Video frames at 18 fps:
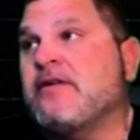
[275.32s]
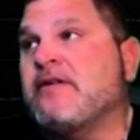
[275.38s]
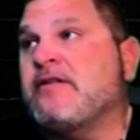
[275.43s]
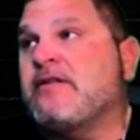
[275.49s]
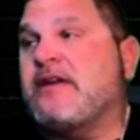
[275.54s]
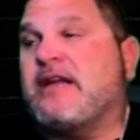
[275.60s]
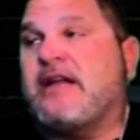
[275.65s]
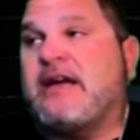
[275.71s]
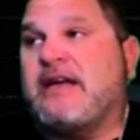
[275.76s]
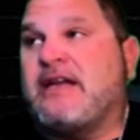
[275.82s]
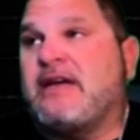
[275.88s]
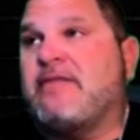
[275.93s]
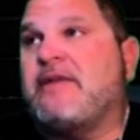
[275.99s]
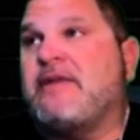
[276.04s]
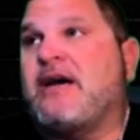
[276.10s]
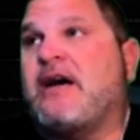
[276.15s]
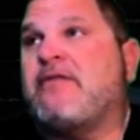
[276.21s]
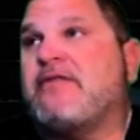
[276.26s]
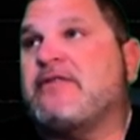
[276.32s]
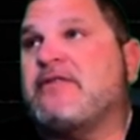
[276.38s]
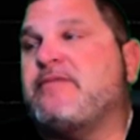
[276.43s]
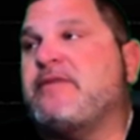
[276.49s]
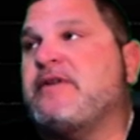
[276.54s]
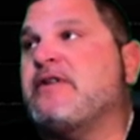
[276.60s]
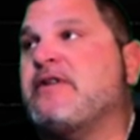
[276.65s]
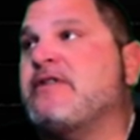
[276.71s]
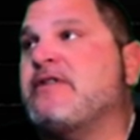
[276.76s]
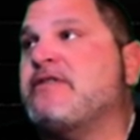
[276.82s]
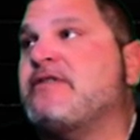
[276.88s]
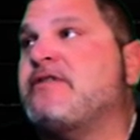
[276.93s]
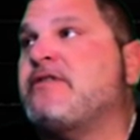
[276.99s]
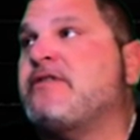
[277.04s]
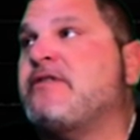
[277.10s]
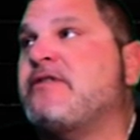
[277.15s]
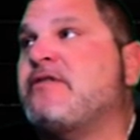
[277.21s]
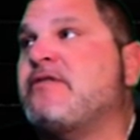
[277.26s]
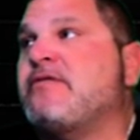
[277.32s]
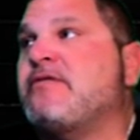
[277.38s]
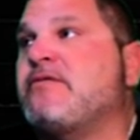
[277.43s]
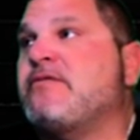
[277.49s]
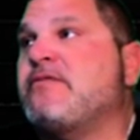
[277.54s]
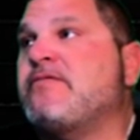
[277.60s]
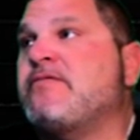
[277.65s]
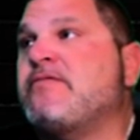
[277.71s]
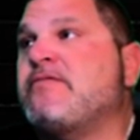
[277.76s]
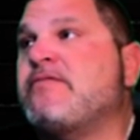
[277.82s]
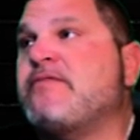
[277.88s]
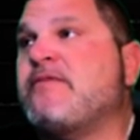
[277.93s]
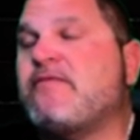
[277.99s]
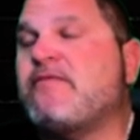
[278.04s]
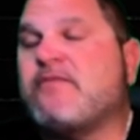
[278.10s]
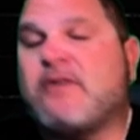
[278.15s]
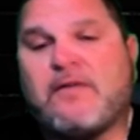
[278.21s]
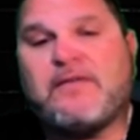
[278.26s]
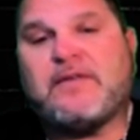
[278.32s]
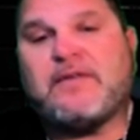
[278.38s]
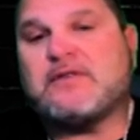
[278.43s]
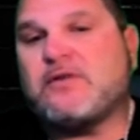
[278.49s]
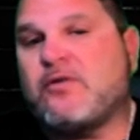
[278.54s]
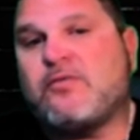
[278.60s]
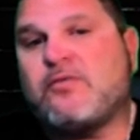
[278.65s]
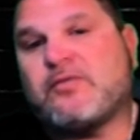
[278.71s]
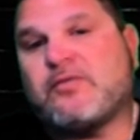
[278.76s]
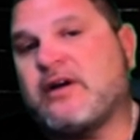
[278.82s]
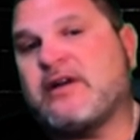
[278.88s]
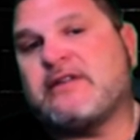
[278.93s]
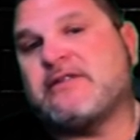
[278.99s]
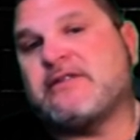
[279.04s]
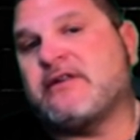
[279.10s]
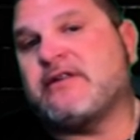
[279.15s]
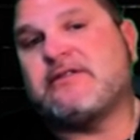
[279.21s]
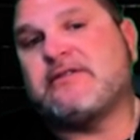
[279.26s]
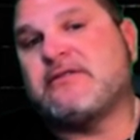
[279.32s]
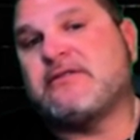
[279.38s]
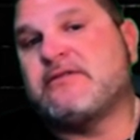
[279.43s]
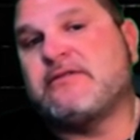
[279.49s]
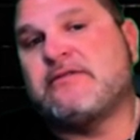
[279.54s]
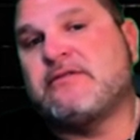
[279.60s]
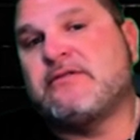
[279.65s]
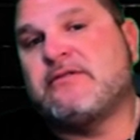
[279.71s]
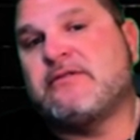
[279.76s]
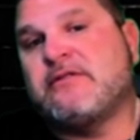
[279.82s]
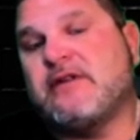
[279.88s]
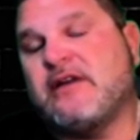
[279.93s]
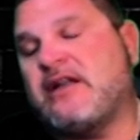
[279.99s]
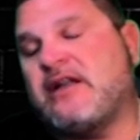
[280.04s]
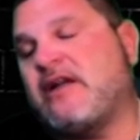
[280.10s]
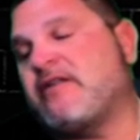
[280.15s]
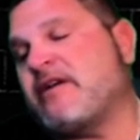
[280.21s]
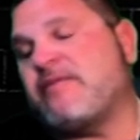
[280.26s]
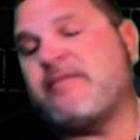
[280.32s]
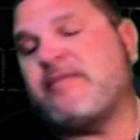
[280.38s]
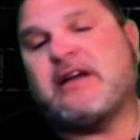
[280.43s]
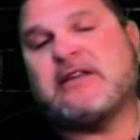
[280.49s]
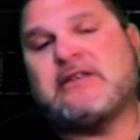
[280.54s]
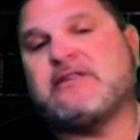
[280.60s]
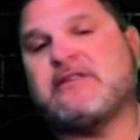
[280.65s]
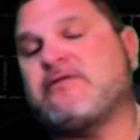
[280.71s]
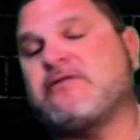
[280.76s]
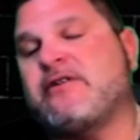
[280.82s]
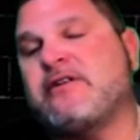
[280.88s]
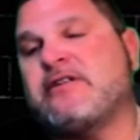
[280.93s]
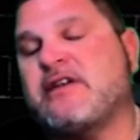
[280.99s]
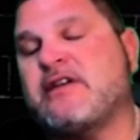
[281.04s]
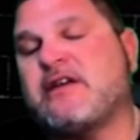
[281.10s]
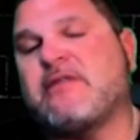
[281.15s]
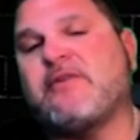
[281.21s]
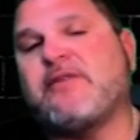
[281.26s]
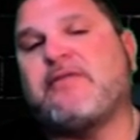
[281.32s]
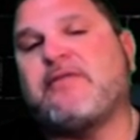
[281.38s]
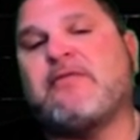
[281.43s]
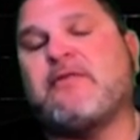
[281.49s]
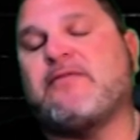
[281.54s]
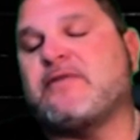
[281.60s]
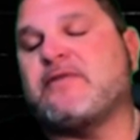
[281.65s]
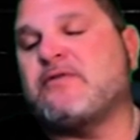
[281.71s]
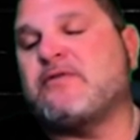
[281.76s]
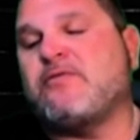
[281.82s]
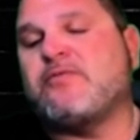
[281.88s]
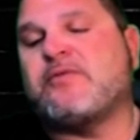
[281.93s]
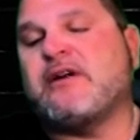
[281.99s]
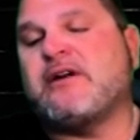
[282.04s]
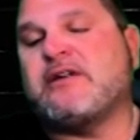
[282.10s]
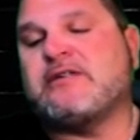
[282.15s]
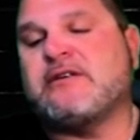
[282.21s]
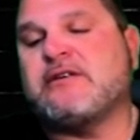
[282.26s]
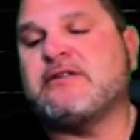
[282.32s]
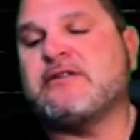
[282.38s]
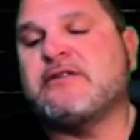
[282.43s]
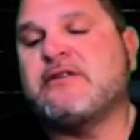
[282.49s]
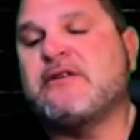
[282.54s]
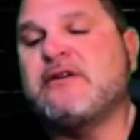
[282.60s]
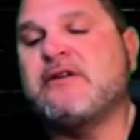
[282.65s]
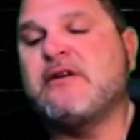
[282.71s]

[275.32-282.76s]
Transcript: that I am now, is because throughout this whole process, and I'll get back to the story in a second, but throughout this whole process,